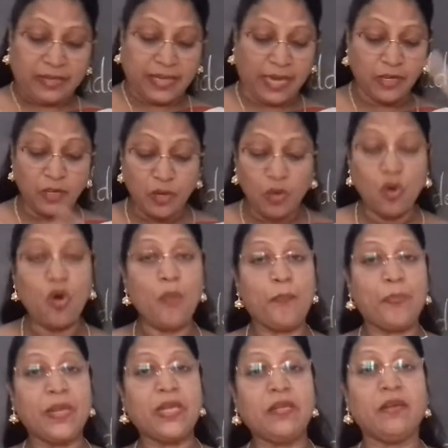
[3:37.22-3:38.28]
Can you
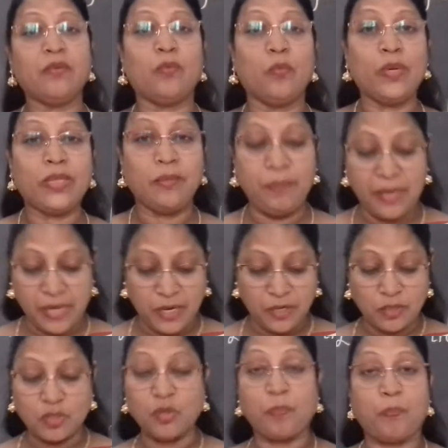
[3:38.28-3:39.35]
open with
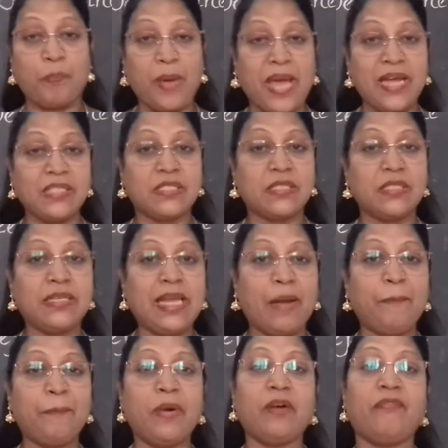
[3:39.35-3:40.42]
me to page
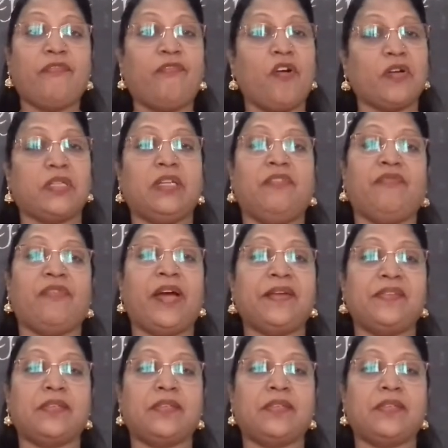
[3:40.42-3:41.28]
number 45,